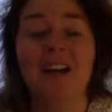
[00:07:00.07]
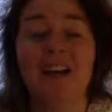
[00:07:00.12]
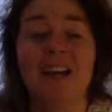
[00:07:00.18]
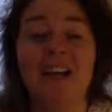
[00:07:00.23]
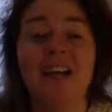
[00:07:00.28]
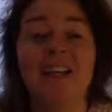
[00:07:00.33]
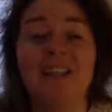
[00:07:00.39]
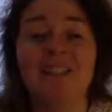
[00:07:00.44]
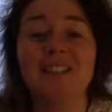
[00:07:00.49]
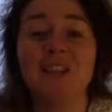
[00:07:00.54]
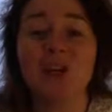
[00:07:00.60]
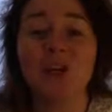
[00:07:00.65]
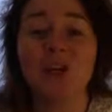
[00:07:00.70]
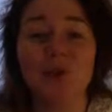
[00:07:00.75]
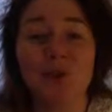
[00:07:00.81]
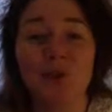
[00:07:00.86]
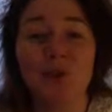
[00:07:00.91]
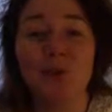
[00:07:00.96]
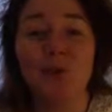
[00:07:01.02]
It's a
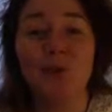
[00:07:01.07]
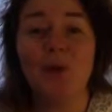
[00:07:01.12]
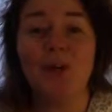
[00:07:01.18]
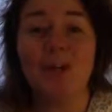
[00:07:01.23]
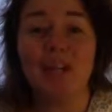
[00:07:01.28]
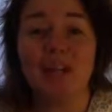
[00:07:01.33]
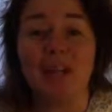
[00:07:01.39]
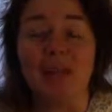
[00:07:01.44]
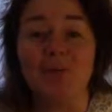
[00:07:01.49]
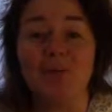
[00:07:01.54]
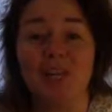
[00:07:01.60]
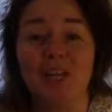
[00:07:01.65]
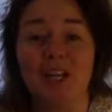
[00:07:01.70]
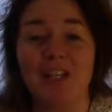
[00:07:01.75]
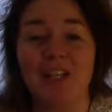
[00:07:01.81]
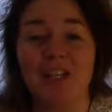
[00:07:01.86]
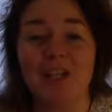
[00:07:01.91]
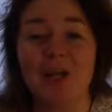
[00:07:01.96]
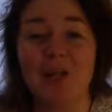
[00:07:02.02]
true game
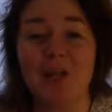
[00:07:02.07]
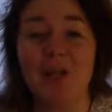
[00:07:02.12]
changer,